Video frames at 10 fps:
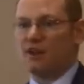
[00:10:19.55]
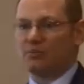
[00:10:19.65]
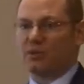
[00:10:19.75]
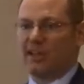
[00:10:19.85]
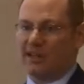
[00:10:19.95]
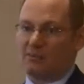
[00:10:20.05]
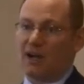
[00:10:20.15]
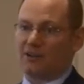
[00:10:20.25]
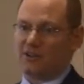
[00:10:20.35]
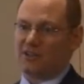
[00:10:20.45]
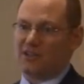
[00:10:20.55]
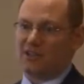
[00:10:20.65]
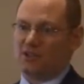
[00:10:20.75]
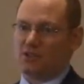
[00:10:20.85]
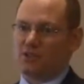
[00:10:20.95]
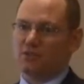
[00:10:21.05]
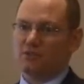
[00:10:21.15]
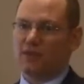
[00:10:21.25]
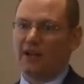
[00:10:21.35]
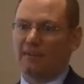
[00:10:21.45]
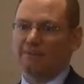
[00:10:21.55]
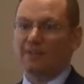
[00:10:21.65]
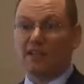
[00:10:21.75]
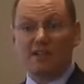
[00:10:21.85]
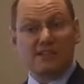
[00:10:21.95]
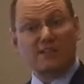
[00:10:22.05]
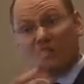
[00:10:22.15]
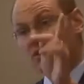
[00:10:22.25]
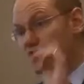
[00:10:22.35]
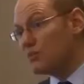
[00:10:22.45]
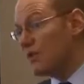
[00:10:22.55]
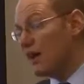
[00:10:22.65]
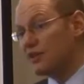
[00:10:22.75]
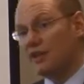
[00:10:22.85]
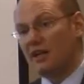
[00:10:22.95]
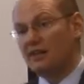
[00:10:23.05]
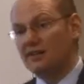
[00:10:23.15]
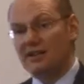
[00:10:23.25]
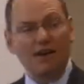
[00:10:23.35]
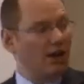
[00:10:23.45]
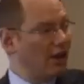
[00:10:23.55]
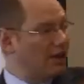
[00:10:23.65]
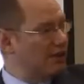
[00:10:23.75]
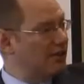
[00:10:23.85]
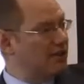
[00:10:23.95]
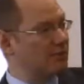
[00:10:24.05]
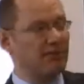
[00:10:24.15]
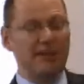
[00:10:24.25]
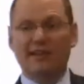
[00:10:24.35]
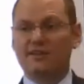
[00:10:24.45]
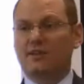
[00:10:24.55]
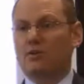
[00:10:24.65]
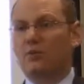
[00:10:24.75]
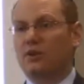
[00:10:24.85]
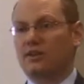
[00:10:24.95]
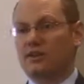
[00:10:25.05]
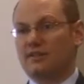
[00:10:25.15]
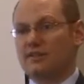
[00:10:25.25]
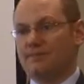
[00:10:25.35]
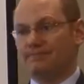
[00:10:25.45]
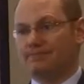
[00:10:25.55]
of plant modernization too, right? Because as soon as you modernize, all your other plants are worthless.